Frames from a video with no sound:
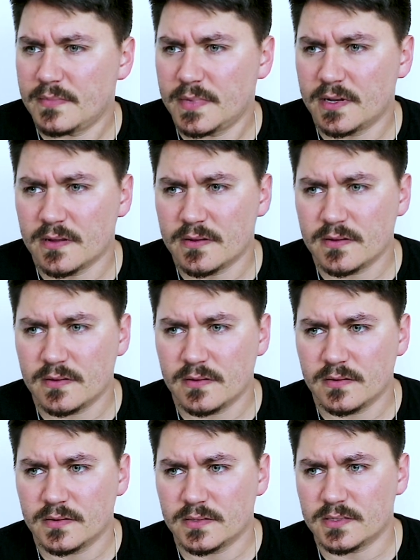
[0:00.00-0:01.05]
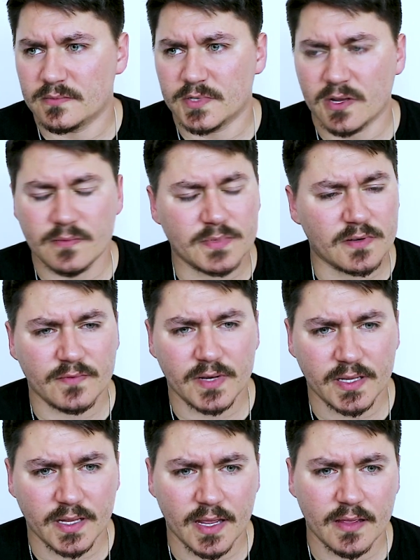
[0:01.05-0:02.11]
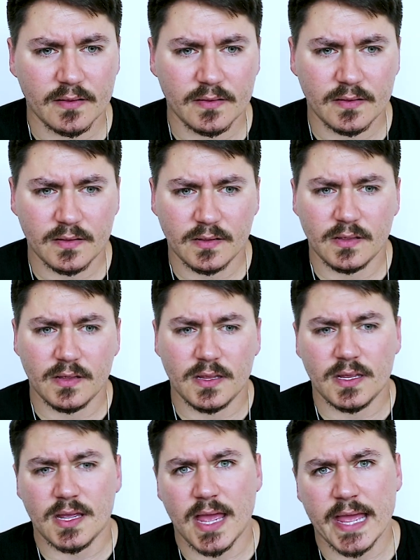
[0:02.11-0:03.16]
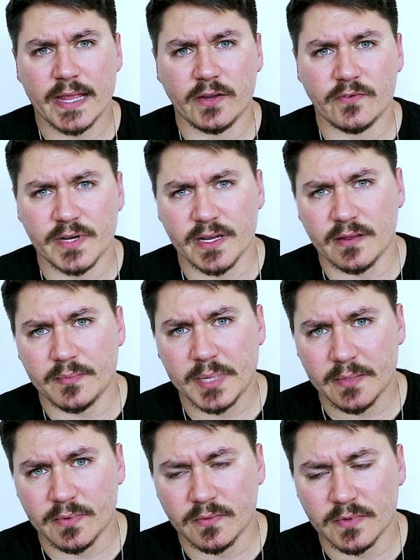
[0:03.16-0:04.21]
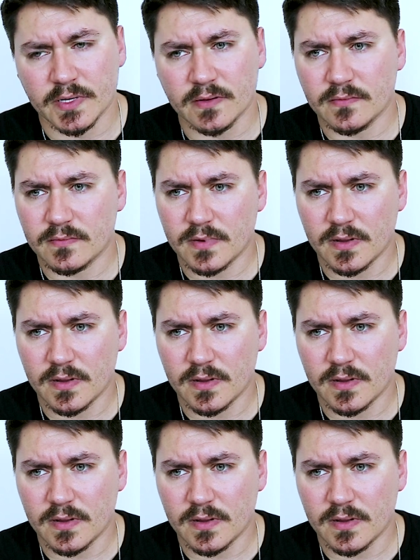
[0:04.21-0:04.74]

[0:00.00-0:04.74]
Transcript: You know, sometimes I really get angry at people that